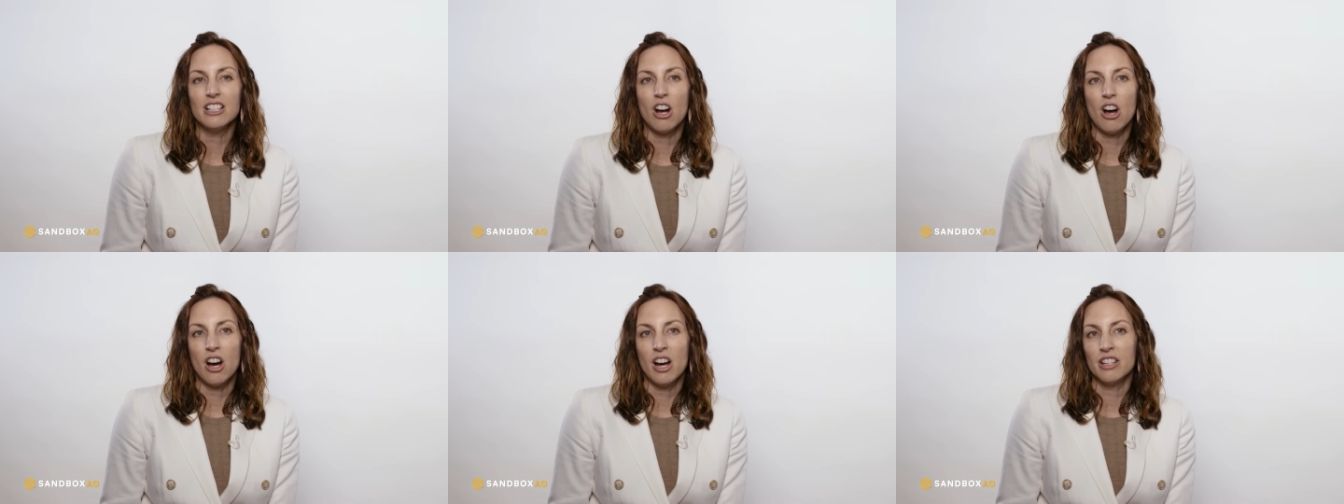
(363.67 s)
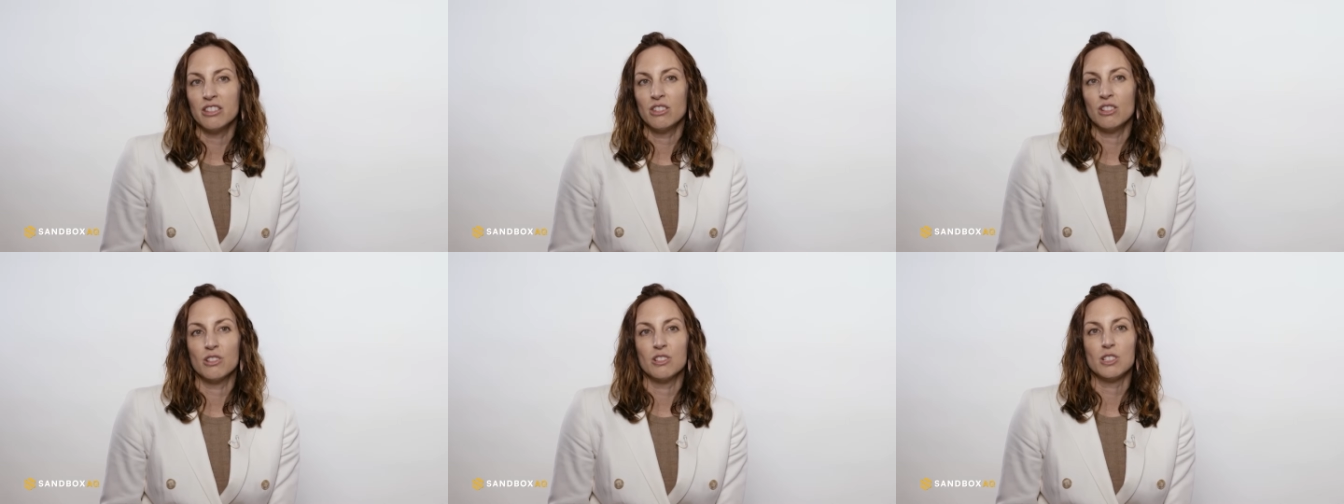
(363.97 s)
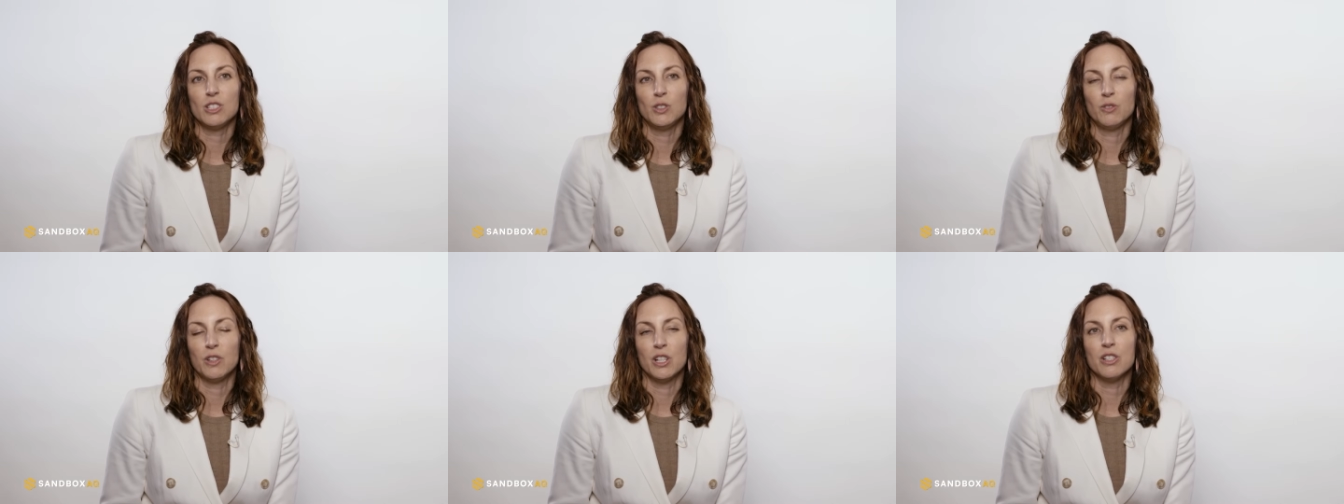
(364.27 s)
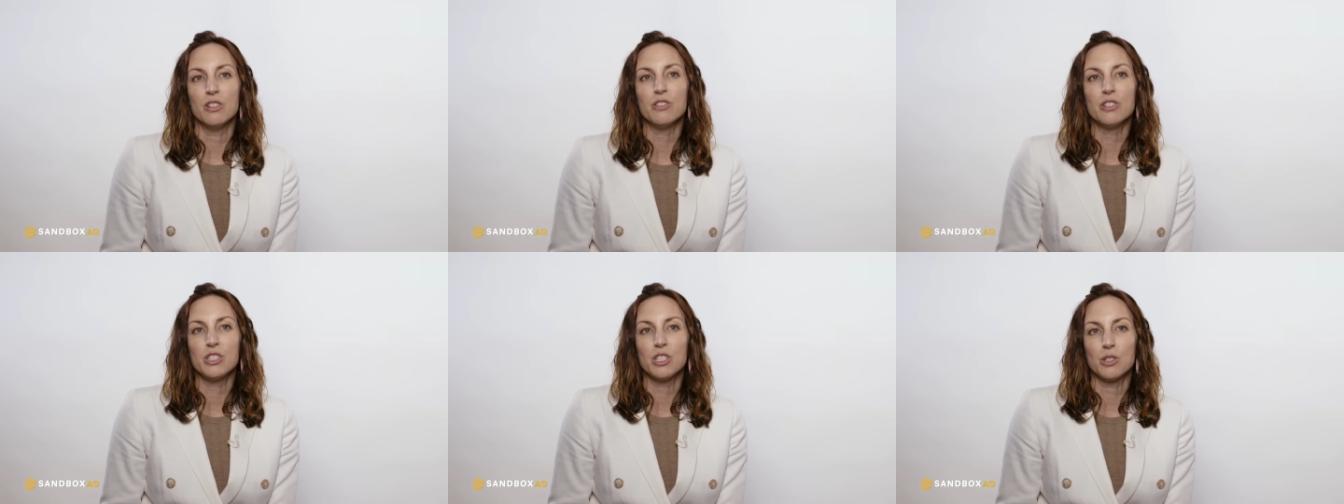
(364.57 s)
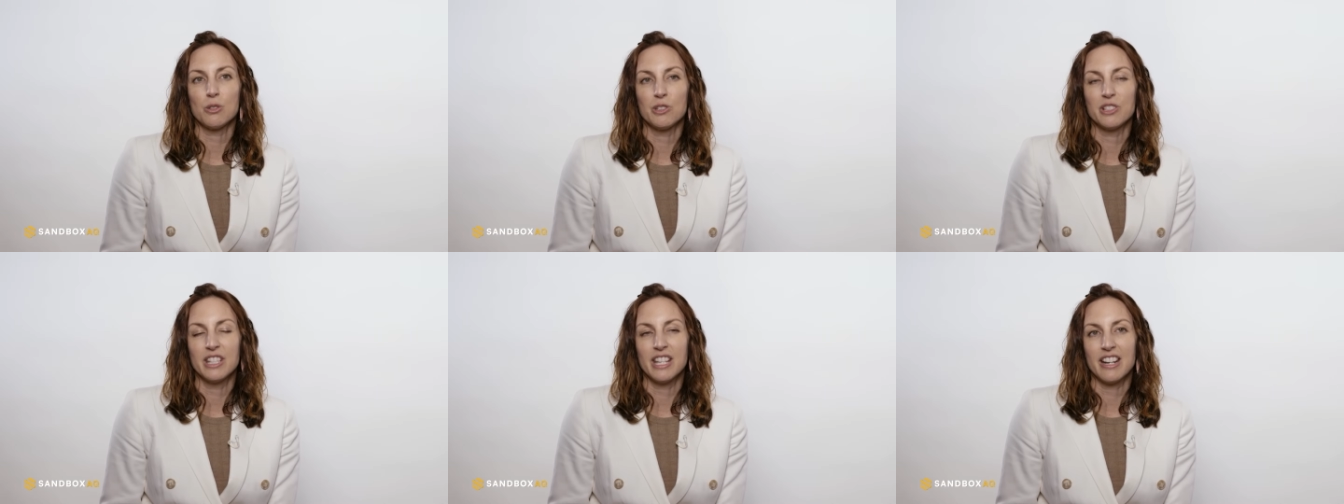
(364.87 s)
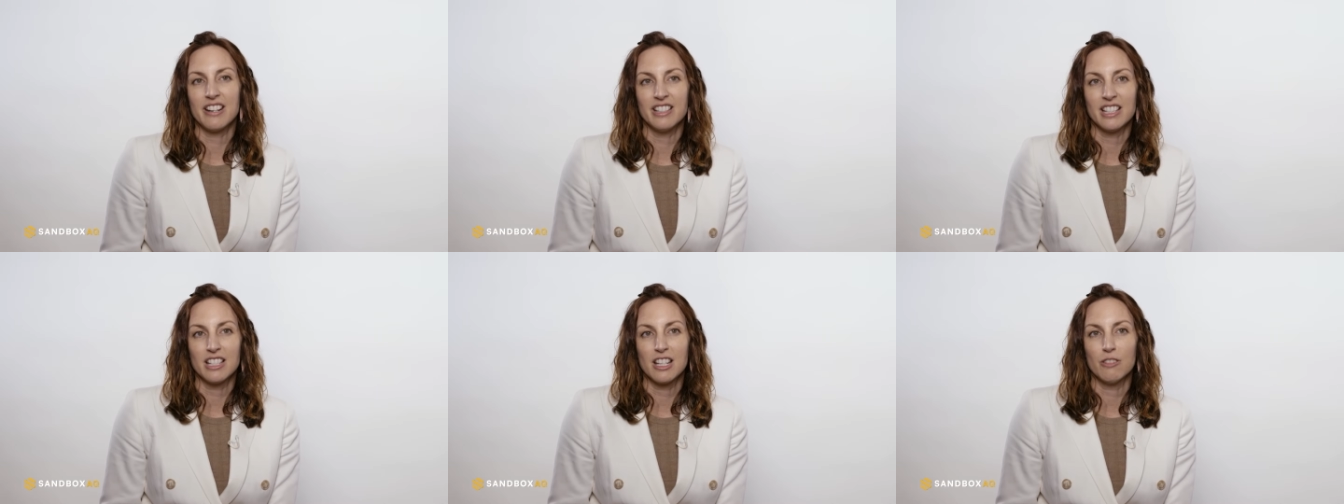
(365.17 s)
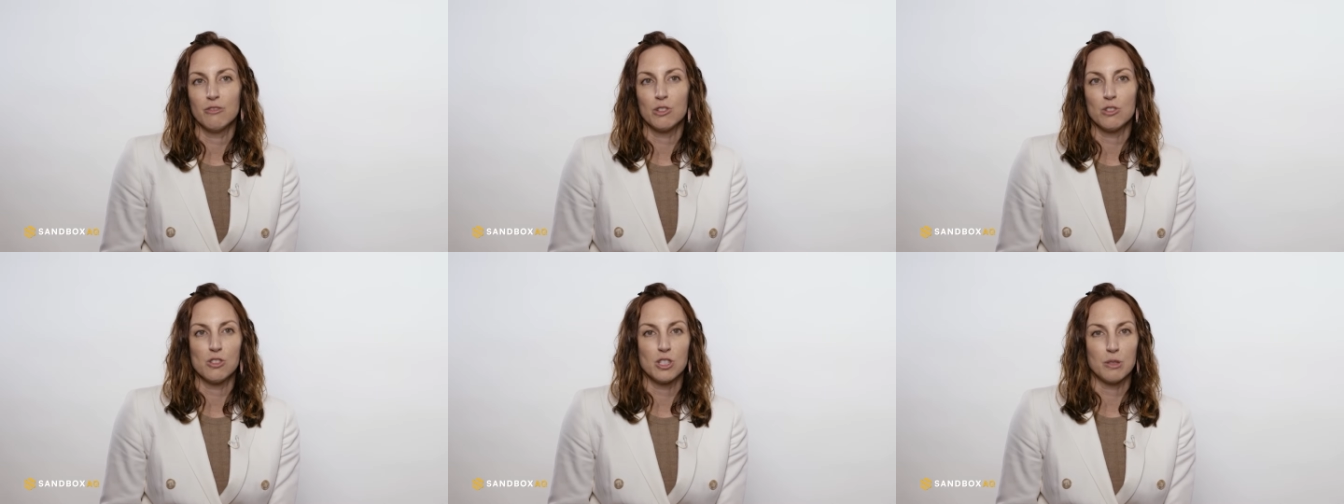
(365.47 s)
on those folks who are there to
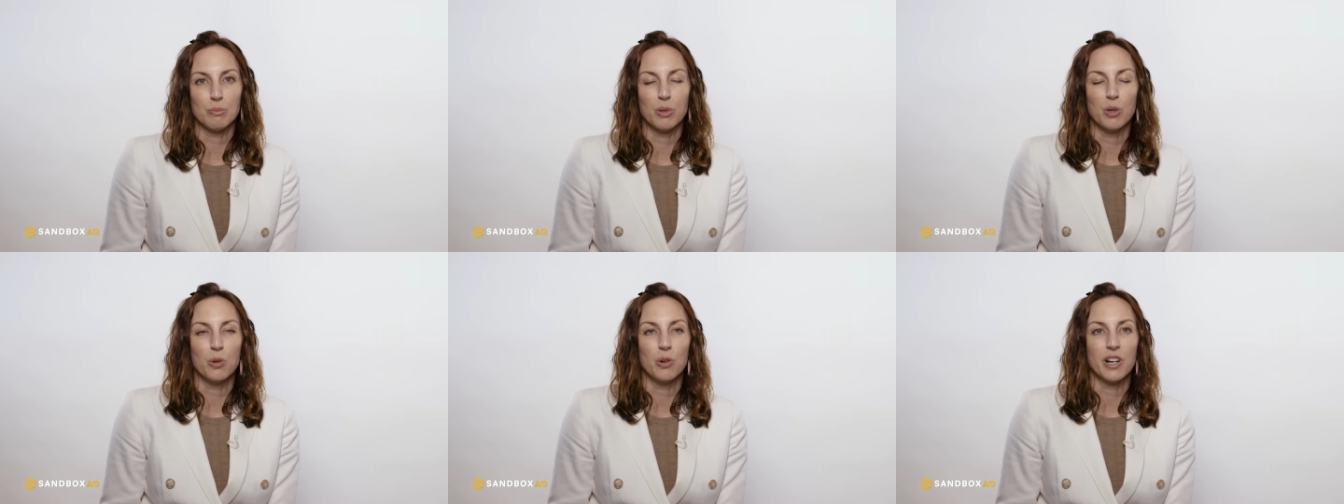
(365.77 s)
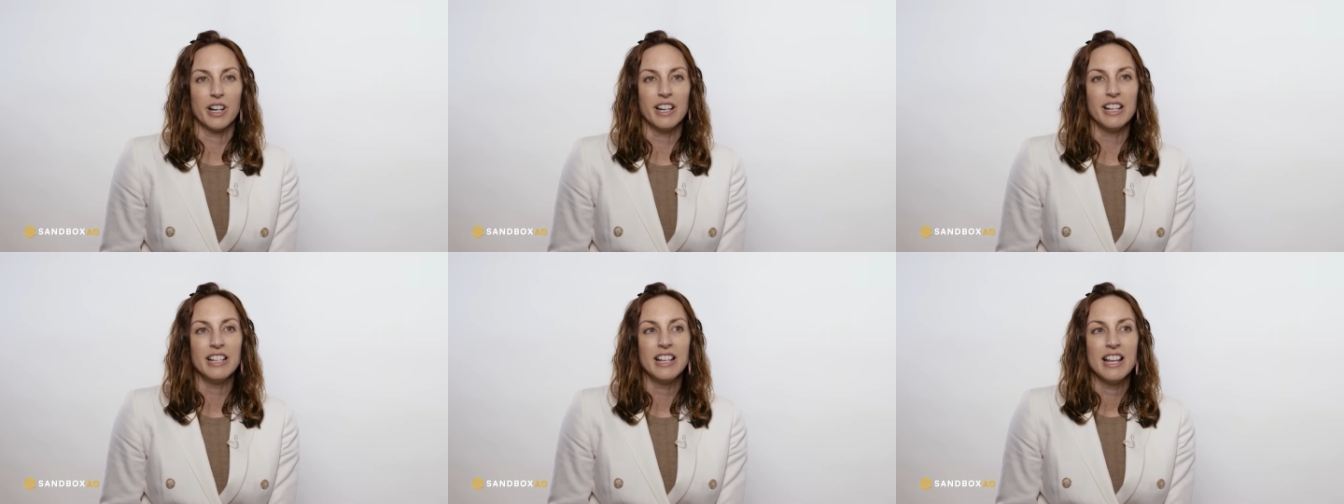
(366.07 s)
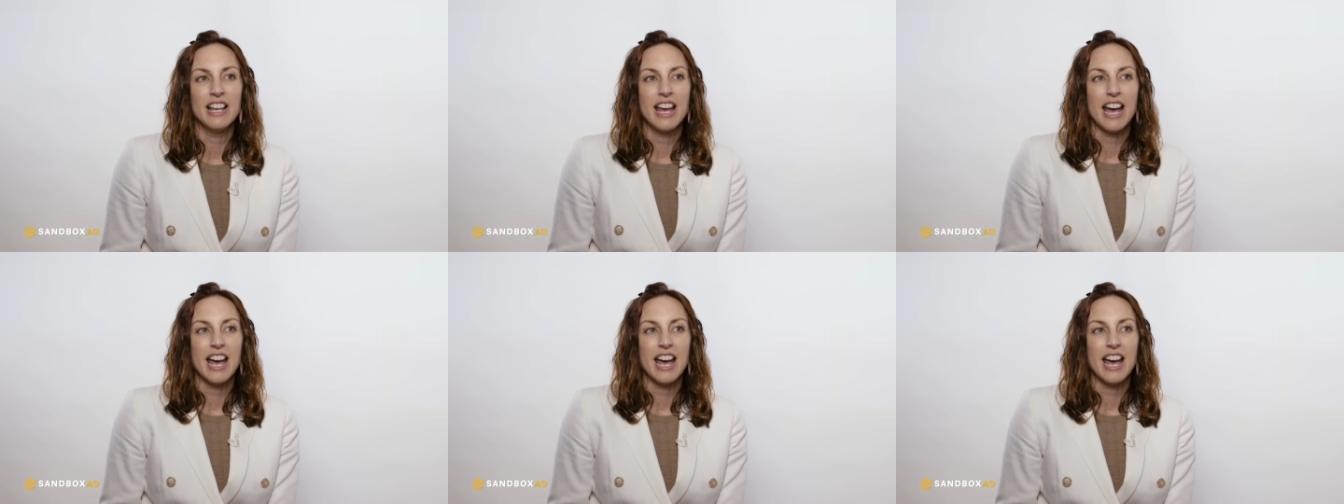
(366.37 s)
give you support